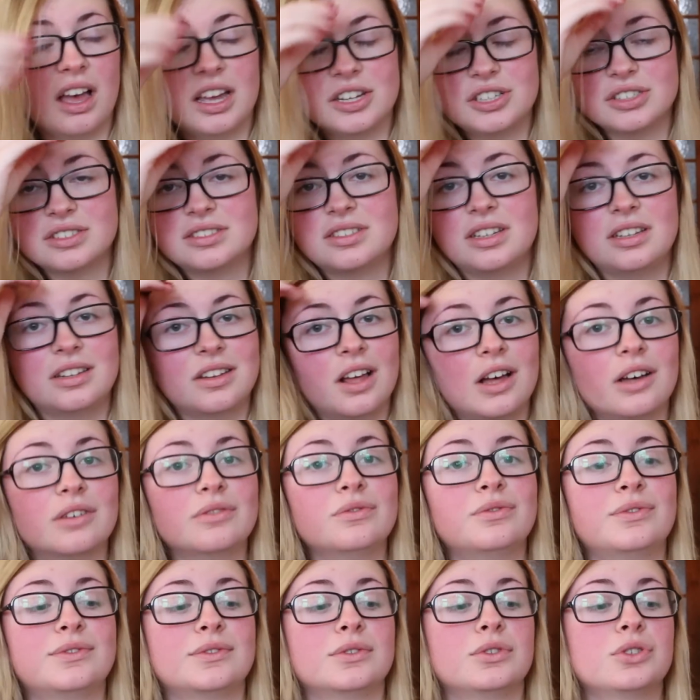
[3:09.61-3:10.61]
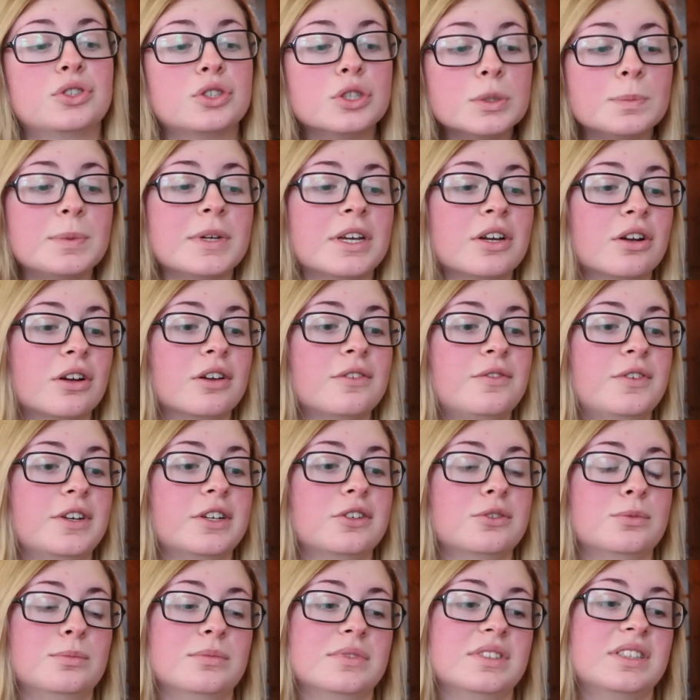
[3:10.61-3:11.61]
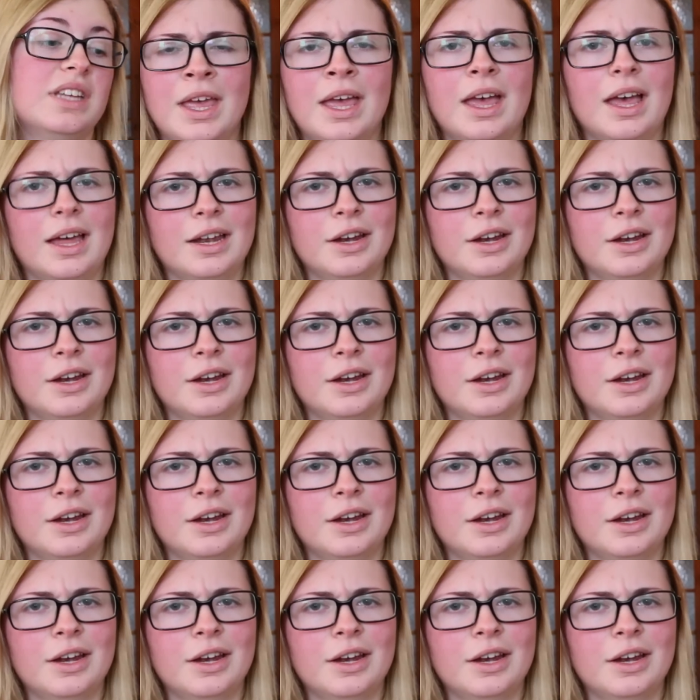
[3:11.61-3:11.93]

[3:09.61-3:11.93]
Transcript: I just love superhero films.